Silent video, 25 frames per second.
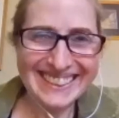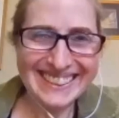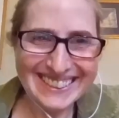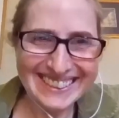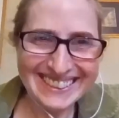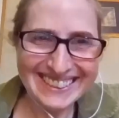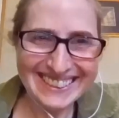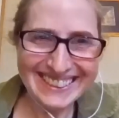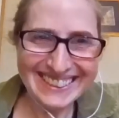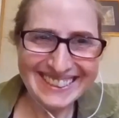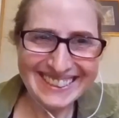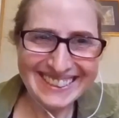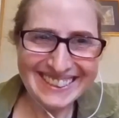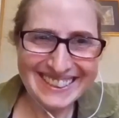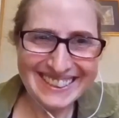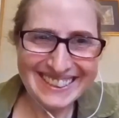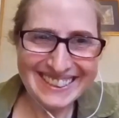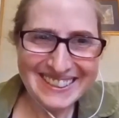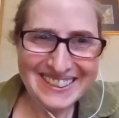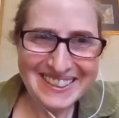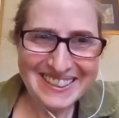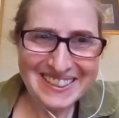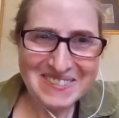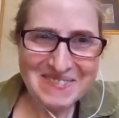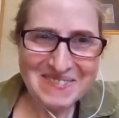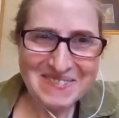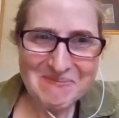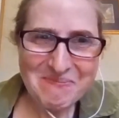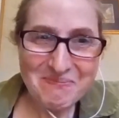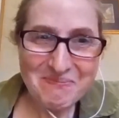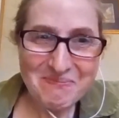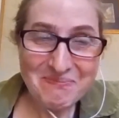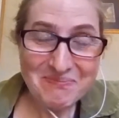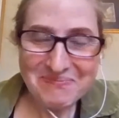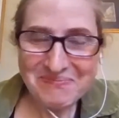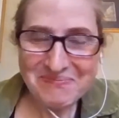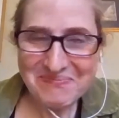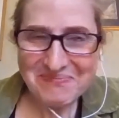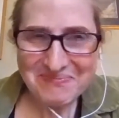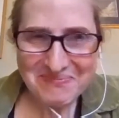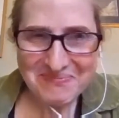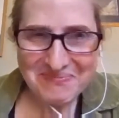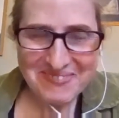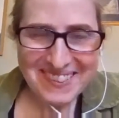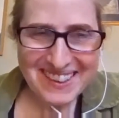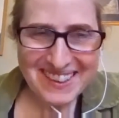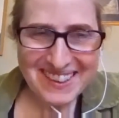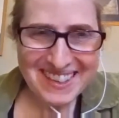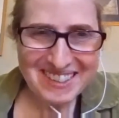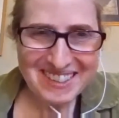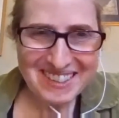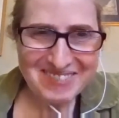So I said to her,